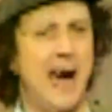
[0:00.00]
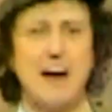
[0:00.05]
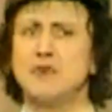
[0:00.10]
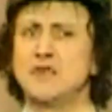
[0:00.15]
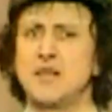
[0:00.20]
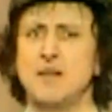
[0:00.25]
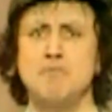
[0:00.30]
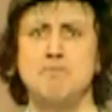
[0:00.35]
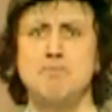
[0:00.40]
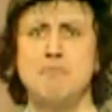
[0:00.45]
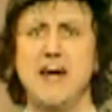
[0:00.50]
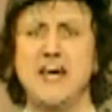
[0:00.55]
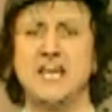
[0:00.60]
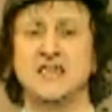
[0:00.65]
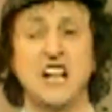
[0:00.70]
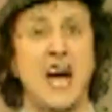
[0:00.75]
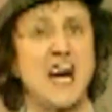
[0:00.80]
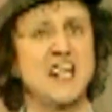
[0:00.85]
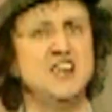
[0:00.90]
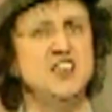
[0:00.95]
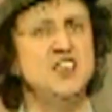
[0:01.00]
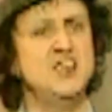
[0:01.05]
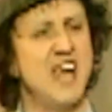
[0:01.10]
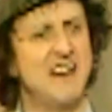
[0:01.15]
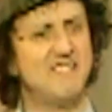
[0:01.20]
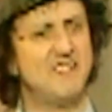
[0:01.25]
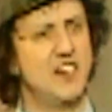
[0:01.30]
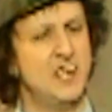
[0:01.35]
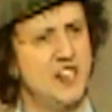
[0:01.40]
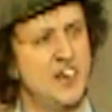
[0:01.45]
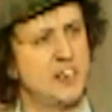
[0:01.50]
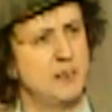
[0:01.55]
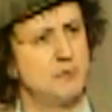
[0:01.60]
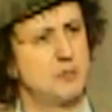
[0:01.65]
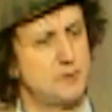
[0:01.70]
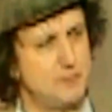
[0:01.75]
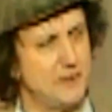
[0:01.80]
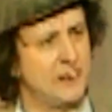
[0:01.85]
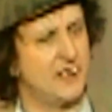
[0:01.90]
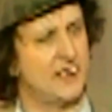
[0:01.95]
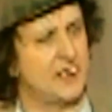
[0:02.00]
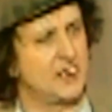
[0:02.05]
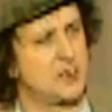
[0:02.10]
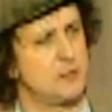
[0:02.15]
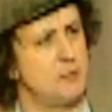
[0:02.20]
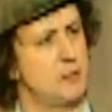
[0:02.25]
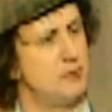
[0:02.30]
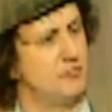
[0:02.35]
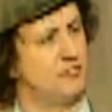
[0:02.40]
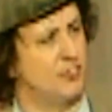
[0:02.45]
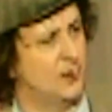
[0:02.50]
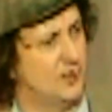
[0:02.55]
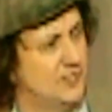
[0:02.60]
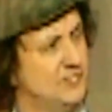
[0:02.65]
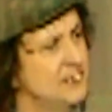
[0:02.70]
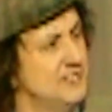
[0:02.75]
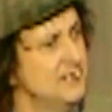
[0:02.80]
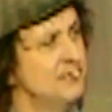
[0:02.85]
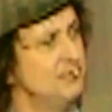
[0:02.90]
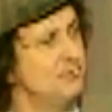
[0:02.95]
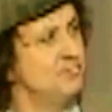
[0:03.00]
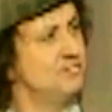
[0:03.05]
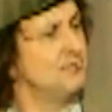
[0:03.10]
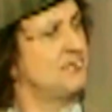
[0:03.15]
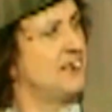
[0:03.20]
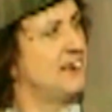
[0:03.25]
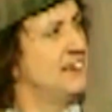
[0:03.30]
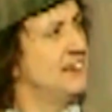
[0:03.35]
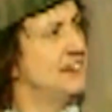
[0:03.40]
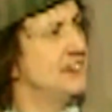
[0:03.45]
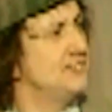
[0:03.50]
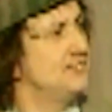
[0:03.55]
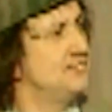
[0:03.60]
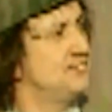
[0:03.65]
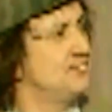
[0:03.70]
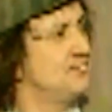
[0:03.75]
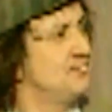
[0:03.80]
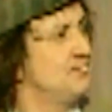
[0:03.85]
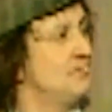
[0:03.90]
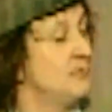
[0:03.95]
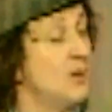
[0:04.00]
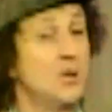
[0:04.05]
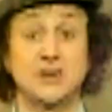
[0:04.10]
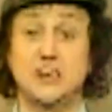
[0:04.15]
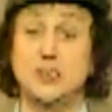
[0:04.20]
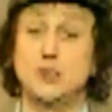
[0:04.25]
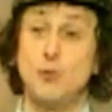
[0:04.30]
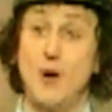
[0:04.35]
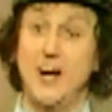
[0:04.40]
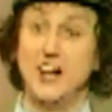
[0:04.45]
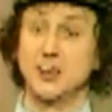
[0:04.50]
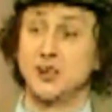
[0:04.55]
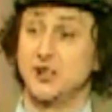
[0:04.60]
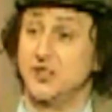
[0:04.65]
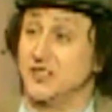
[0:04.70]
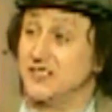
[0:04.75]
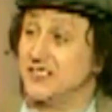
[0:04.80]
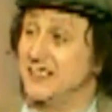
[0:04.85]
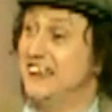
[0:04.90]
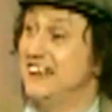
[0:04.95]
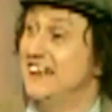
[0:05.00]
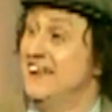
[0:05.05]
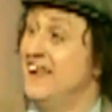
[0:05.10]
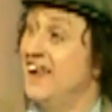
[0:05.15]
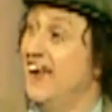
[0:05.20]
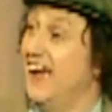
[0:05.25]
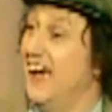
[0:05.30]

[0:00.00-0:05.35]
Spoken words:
I was amazed. I'd never heard him speak like that to me before. Because he's Welsh, you see.